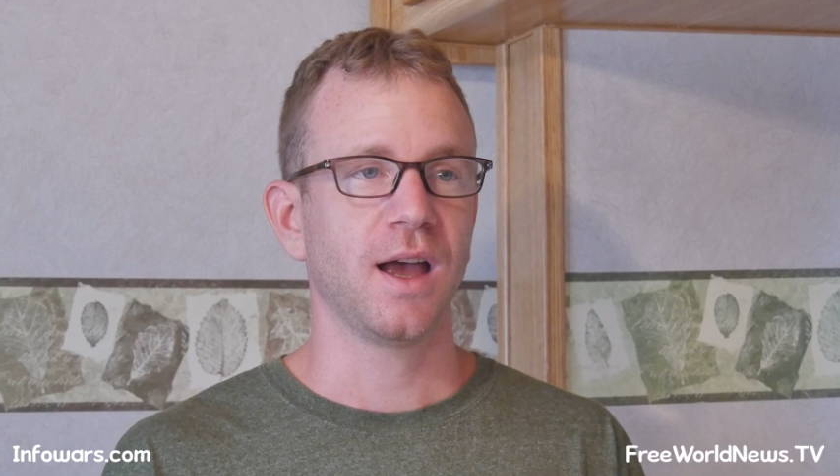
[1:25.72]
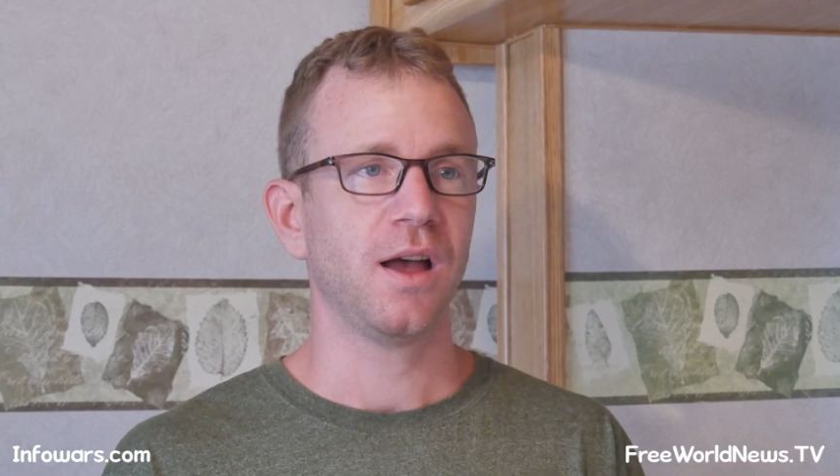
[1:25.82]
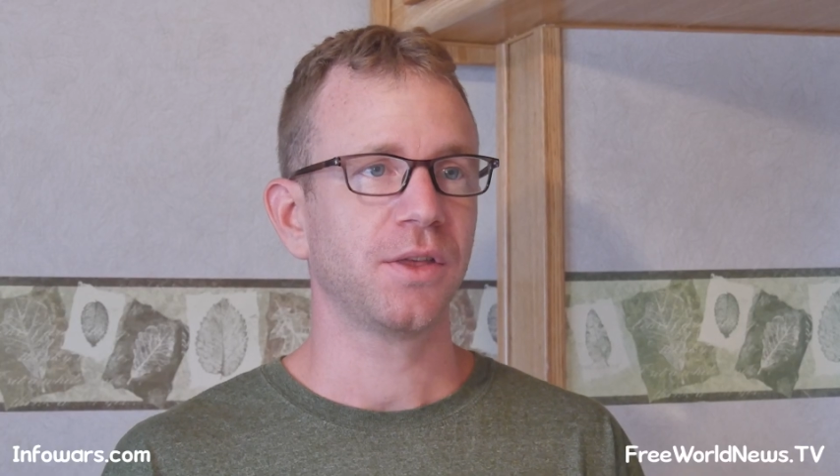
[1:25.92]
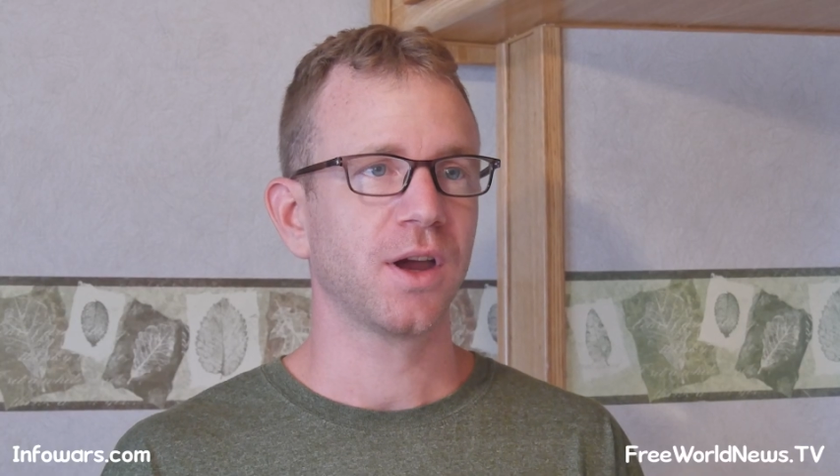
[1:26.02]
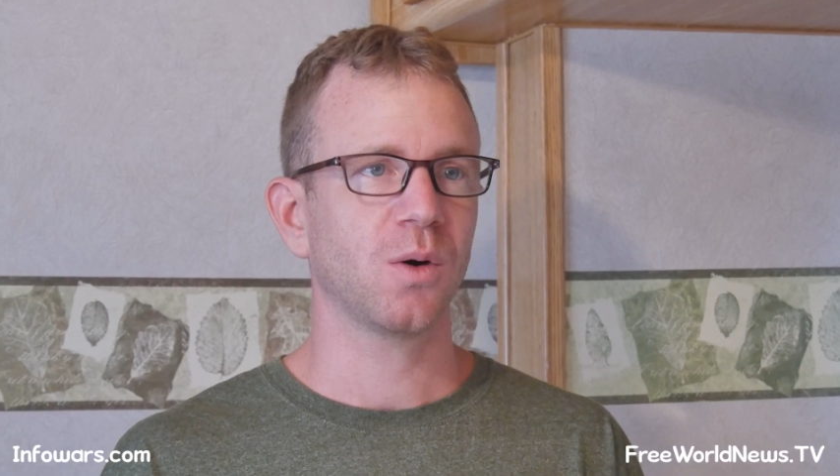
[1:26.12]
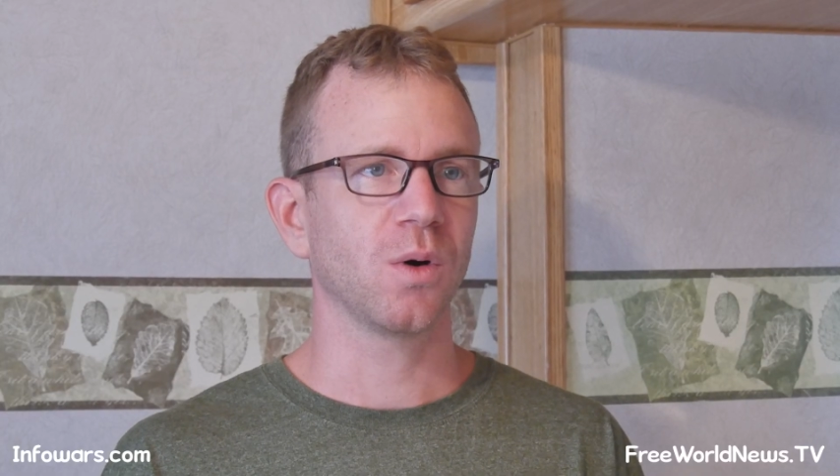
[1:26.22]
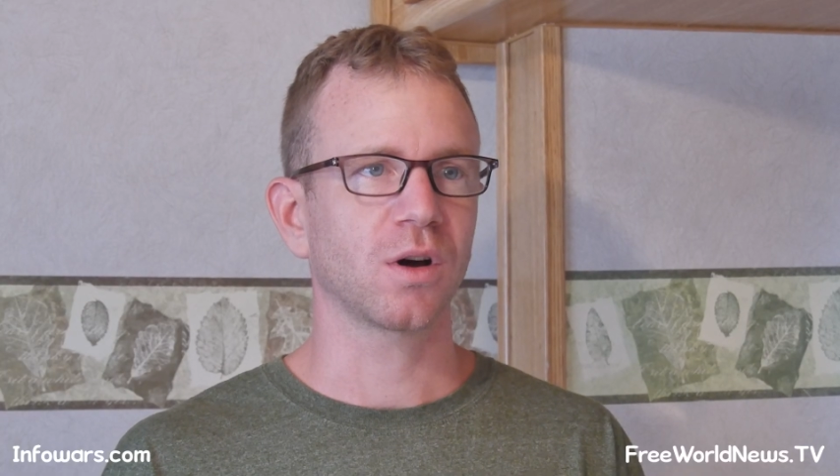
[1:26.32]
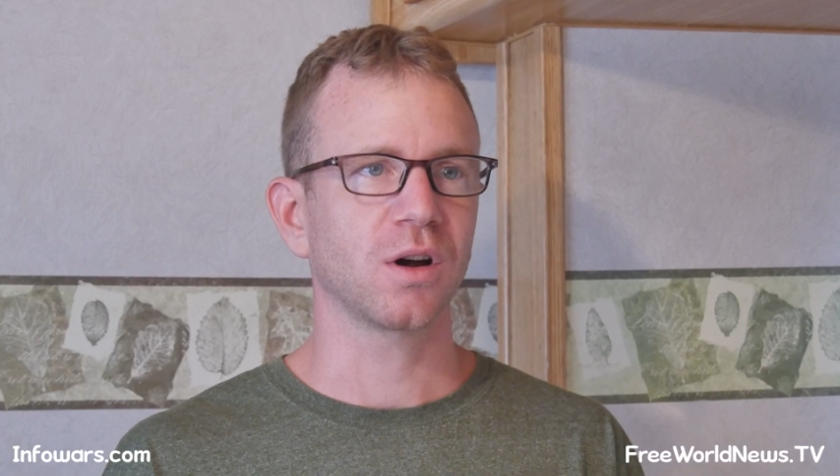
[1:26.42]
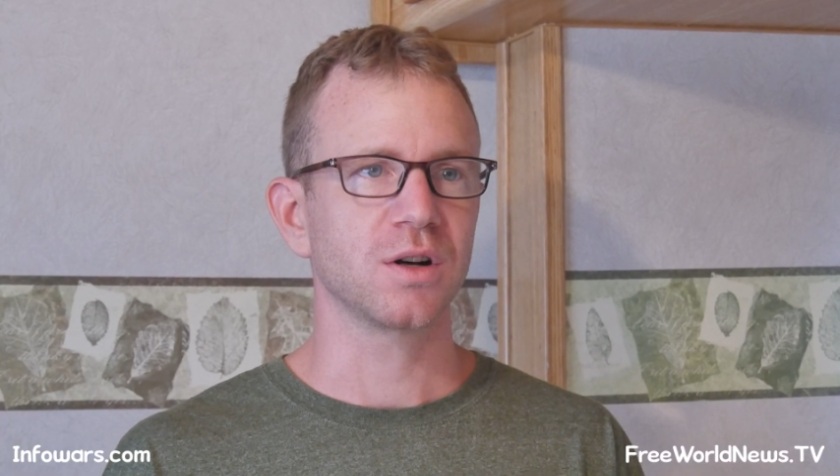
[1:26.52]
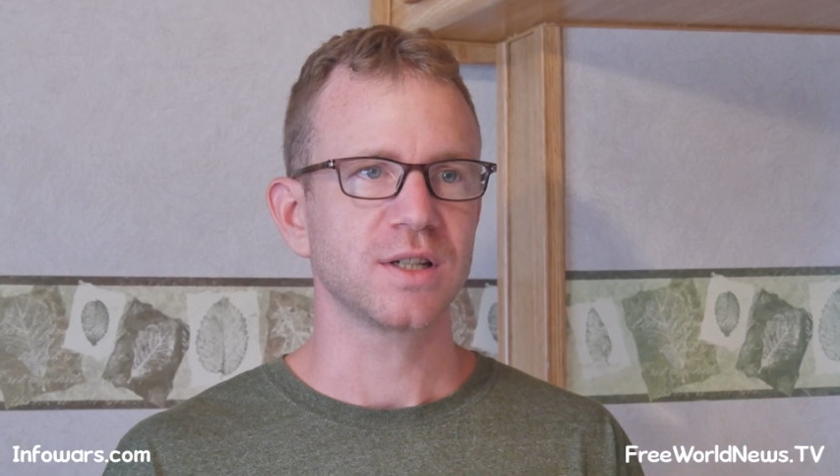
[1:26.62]
Healthcare
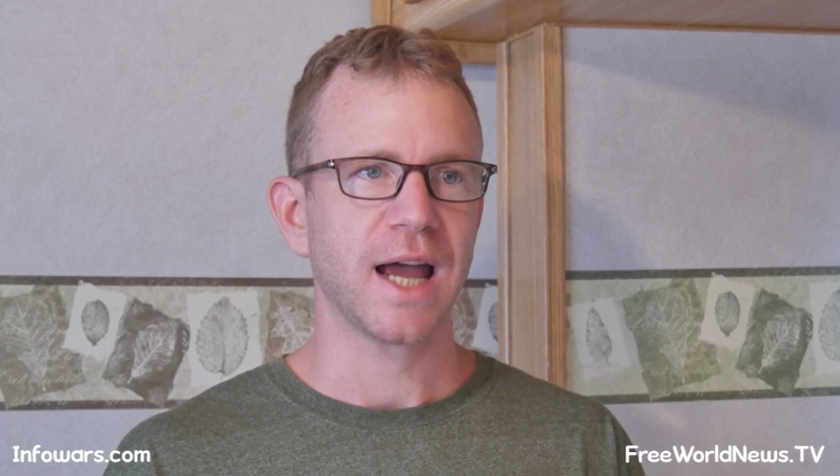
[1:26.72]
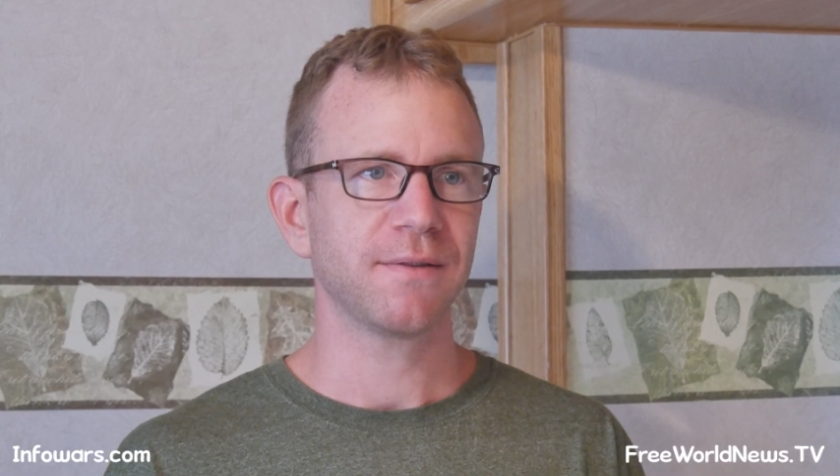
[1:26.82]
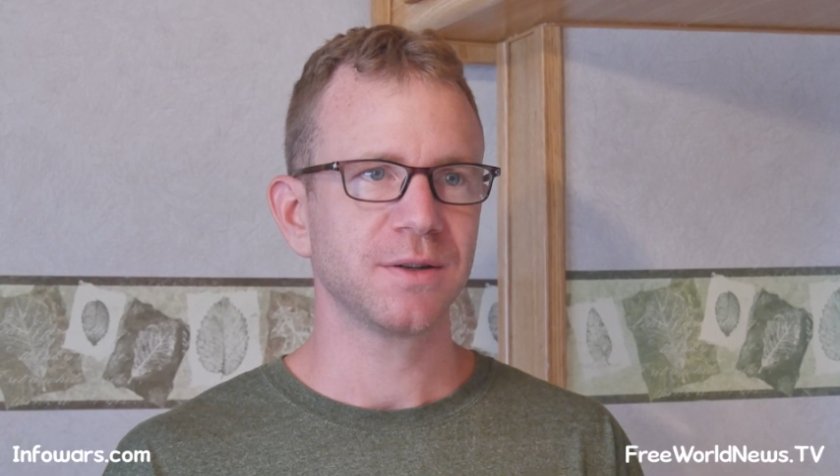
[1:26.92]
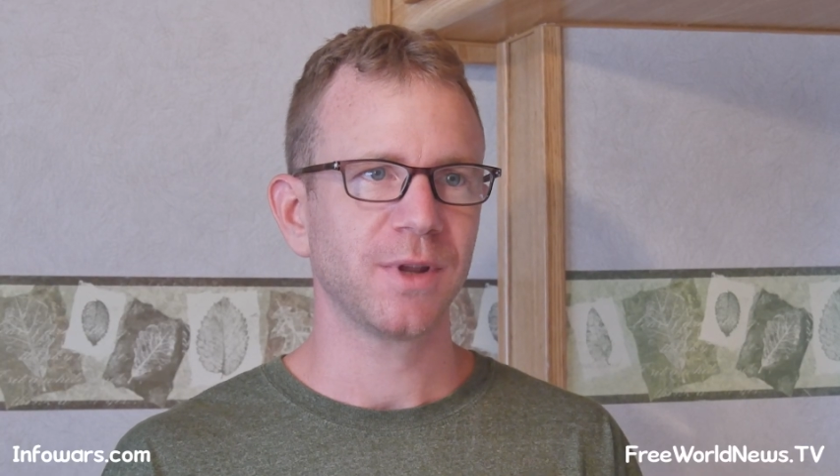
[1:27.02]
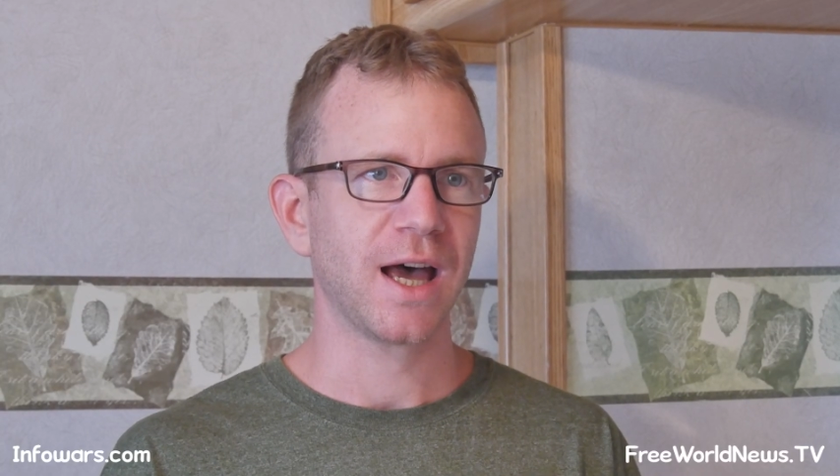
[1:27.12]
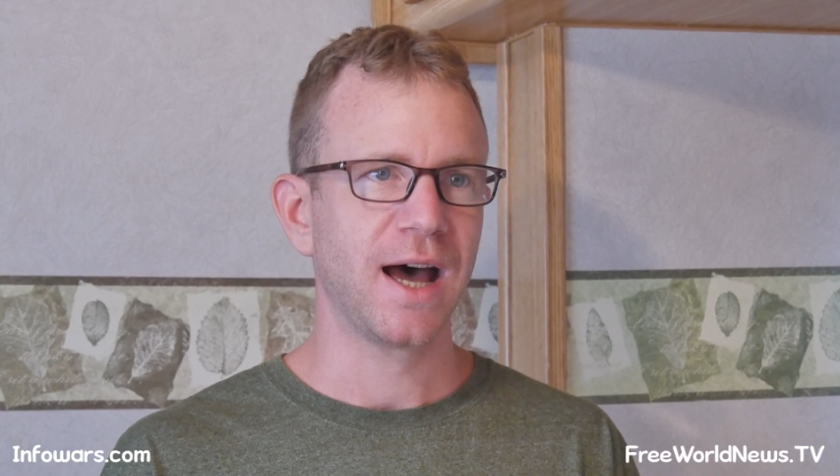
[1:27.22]
workers have some of the